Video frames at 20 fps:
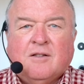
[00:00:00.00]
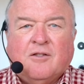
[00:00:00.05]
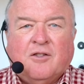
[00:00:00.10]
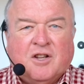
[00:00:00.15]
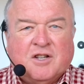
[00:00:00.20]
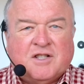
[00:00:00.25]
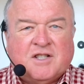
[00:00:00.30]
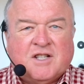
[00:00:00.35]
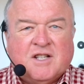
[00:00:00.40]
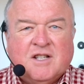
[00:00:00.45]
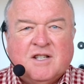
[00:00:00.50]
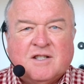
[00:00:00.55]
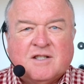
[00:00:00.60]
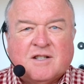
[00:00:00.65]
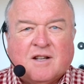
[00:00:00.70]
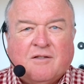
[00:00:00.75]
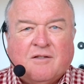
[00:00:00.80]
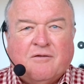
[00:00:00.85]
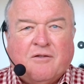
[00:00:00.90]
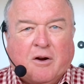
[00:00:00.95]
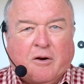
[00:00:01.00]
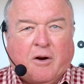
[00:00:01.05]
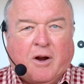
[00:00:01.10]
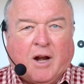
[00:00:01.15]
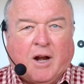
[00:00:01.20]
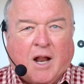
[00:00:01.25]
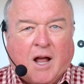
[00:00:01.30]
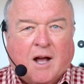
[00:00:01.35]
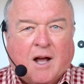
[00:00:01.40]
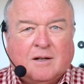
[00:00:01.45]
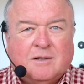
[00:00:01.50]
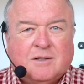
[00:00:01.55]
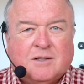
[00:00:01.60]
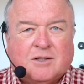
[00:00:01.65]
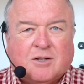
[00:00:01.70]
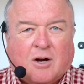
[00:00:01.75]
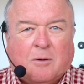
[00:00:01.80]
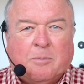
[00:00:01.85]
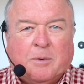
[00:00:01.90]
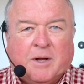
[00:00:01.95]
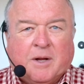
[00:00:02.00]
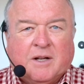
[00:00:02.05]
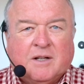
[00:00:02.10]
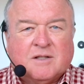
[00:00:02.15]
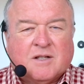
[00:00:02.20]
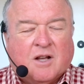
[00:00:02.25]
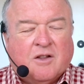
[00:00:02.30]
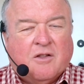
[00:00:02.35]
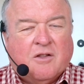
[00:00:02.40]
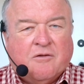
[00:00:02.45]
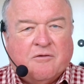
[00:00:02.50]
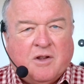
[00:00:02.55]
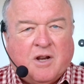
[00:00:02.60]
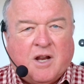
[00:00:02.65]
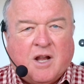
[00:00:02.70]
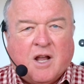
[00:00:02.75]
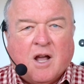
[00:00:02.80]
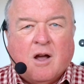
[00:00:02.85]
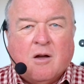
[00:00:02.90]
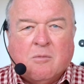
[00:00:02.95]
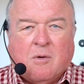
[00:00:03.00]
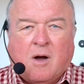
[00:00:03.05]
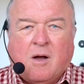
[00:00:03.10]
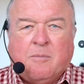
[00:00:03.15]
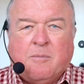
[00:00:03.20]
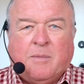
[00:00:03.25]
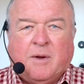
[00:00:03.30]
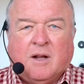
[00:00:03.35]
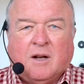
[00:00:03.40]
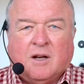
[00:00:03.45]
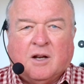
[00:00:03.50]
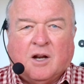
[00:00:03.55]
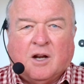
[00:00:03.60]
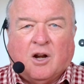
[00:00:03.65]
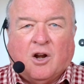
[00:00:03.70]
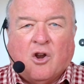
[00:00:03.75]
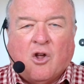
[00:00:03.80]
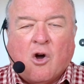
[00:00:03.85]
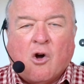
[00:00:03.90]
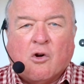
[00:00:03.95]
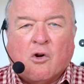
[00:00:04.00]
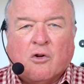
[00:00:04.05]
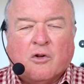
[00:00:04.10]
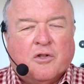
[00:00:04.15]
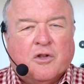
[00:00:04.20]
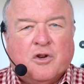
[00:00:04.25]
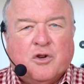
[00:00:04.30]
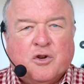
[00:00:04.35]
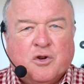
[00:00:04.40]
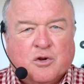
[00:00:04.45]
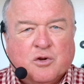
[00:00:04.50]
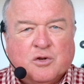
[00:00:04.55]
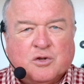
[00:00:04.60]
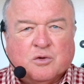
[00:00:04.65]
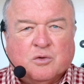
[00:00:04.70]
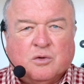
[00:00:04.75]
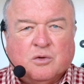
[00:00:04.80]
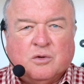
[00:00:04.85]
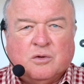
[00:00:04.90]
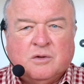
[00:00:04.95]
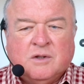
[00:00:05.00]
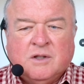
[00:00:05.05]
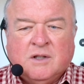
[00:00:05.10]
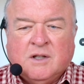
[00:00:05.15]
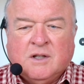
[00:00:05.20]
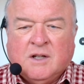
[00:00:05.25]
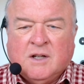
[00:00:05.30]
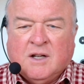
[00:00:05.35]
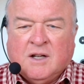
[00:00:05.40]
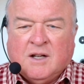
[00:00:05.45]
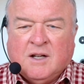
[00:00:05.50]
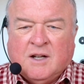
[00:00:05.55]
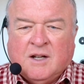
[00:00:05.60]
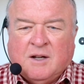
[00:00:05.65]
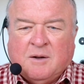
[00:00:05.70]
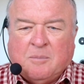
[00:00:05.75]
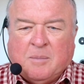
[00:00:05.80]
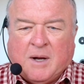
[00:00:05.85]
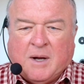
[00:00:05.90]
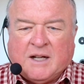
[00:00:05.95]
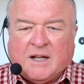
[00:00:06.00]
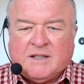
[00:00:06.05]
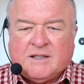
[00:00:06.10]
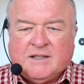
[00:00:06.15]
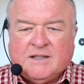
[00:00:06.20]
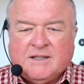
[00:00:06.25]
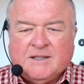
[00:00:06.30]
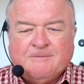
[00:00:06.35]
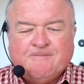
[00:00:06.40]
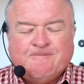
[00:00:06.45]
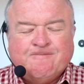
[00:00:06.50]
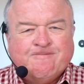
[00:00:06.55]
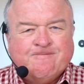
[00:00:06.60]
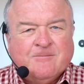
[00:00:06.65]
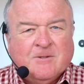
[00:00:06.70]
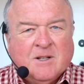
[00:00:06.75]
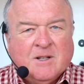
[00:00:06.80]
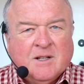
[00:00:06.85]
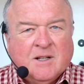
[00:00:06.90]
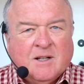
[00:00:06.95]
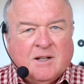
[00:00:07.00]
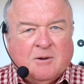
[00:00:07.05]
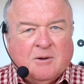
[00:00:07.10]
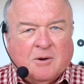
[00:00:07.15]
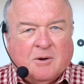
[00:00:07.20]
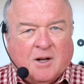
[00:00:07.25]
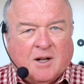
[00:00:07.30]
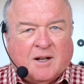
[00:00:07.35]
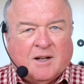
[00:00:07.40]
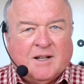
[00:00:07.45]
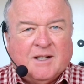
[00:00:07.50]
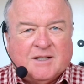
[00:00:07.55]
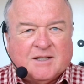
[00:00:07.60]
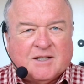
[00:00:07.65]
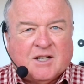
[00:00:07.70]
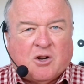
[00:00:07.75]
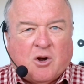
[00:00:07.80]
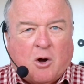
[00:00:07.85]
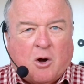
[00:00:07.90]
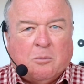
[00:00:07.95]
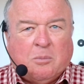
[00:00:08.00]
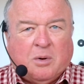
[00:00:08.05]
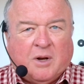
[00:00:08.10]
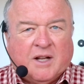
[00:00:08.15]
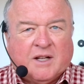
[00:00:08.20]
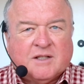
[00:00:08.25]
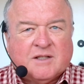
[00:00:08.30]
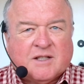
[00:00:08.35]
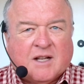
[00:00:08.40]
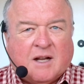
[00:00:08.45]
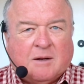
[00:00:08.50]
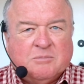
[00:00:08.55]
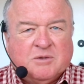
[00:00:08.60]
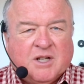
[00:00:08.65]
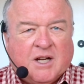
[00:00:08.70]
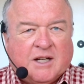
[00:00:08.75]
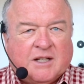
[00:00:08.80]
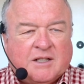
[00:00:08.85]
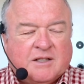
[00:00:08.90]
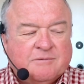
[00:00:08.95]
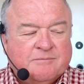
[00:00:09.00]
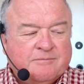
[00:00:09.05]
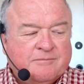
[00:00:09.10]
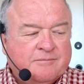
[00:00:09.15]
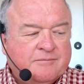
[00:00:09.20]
This is a very large topic, so the video might be a little longer than usual. But, well, it's a complex subject.